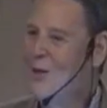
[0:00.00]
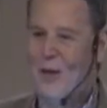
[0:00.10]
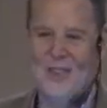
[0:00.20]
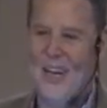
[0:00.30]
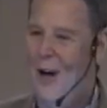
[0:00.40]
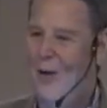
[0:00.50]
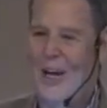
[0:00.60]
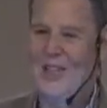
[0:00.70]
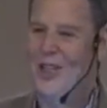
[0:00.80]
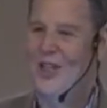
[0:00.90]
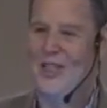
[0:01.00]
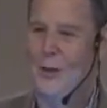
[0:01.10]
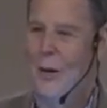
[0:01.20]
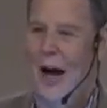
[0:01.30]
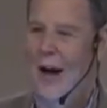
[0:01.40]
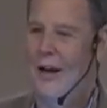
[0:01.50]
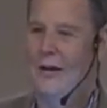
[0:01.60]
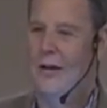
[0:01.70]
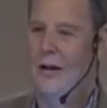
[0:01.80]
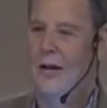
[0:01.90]
That's what salvation is about.
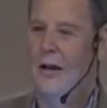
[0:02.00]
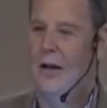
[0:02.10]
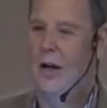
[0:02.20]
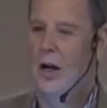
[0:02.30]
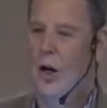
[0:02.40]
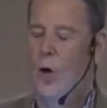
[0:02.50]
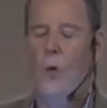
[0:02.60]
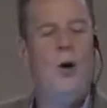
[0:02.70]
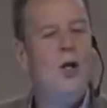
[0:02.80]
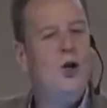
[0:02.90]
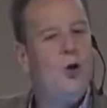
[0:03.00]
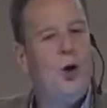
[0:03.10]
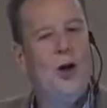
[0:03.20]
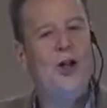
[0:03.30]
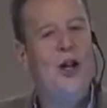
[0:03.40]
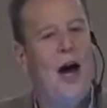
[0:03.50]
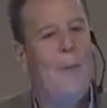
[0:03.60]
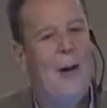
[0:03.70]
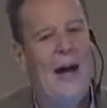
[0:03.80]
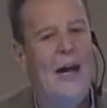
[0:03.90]
When you could
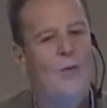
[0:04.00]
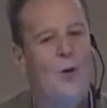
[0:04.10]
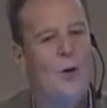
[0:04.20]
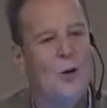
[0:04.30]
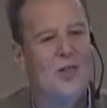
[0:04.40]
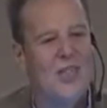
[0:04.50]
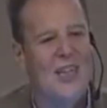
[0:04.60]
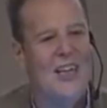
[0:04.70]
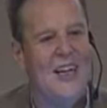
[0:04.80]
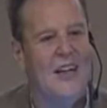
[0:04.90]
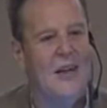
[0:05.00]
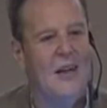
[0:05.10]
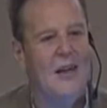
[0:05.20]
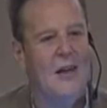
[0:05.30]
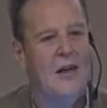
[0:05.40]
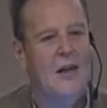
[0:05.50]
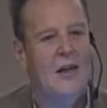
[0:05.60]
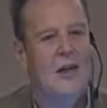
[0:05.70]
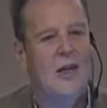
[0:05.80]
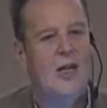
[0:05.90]
not pay for your sin,
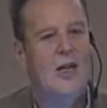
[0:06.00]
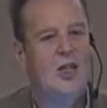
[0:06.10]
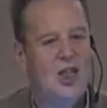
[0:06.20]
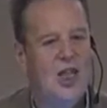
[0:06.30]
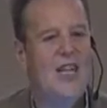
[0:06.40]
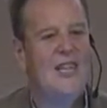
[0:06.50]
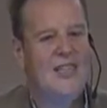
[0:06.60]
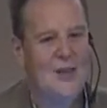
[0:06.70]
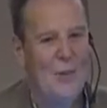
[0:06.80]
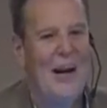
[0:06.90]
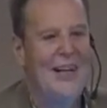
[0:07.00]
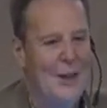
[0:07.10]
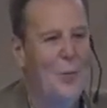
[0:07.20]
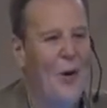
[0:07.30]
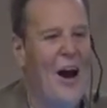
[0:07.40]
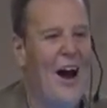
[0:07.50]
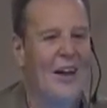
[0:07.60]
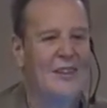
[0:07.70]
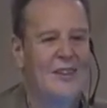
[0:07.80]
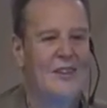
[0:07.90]
Jesus paid the price.